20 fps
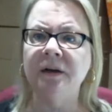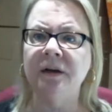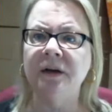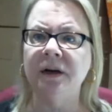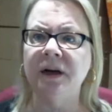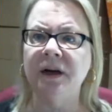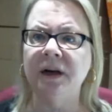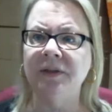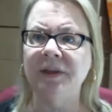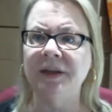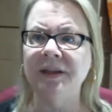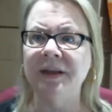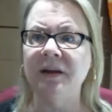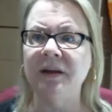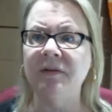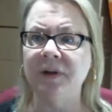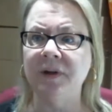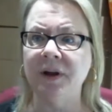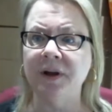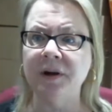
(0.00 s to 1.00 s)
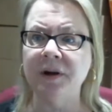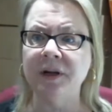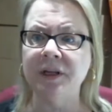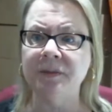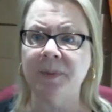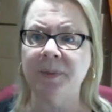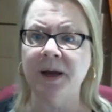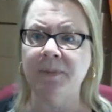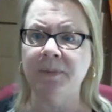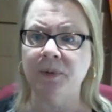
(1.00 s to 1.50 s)
I think that
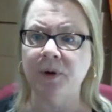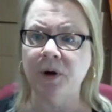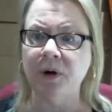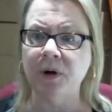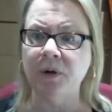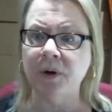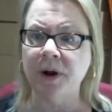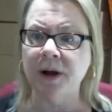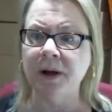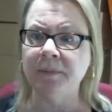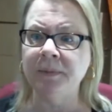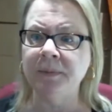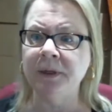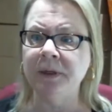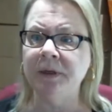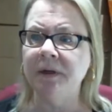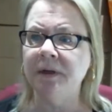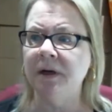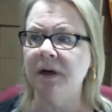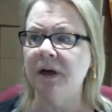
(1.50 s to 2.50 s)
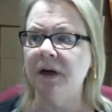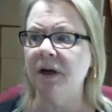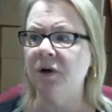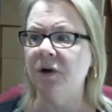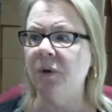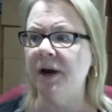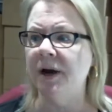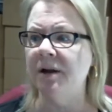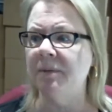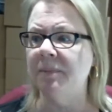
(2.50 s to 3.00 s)
varies by program
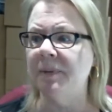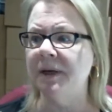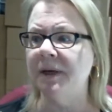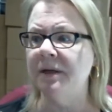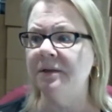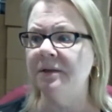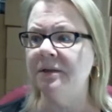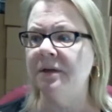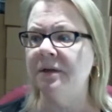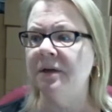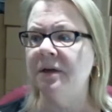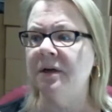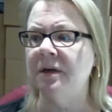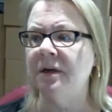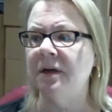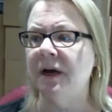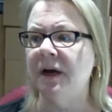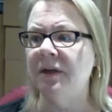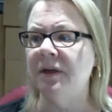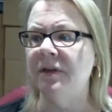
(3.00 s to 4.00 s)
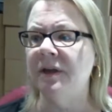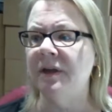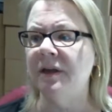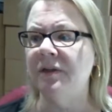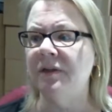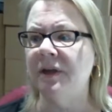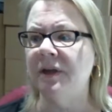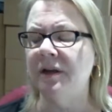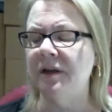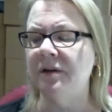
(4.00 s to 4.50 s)
quite a bit. I
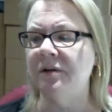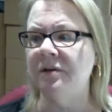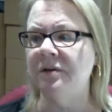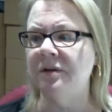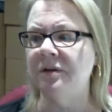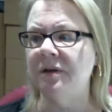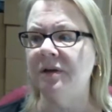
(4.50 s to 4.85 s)
think that